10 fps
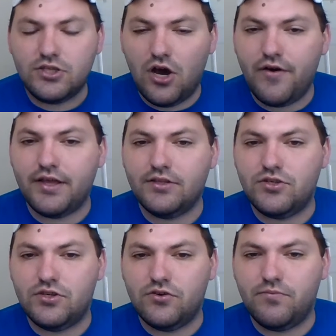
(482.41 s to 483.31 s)
going
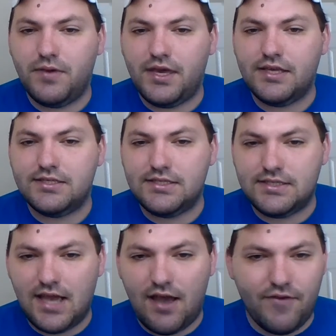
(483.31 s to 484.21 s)
to be
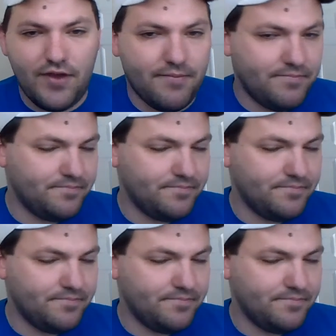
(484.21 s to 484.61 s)
7.